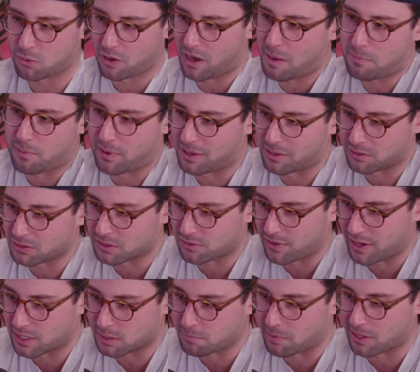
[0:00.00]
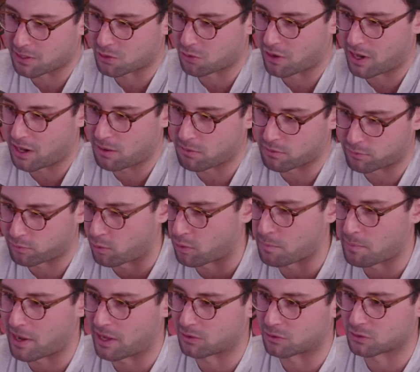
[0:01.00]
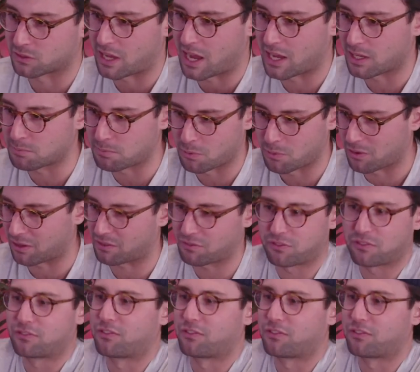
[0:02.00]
Which we're not Predators fans by trade. We're Florida Panthers guys, but we're